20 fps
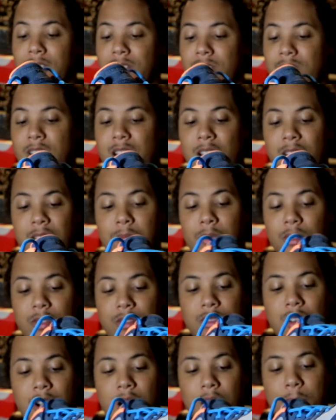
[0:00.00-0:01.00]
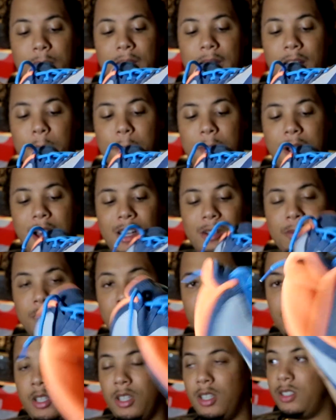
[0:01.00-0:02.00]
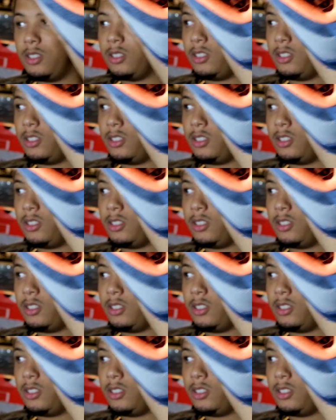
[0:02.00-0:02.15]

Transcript: can sell them or talk bad about them.